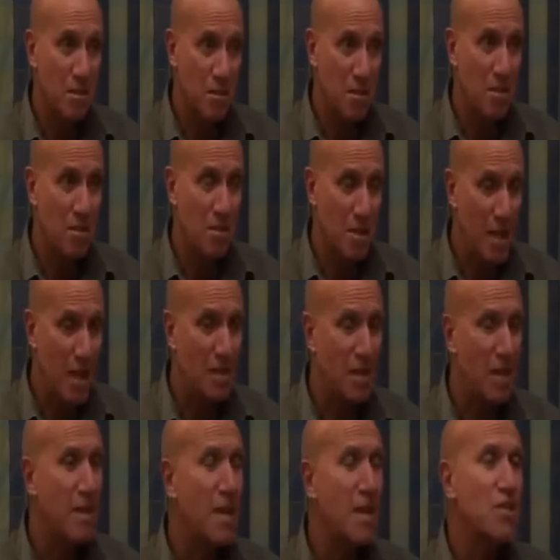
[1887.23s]
the
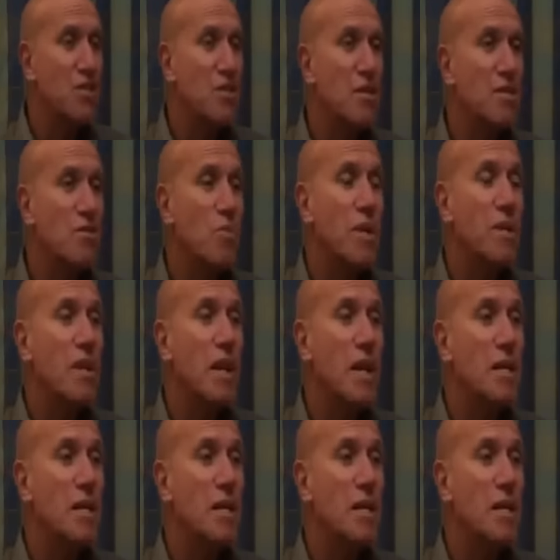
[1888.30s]
right direction is when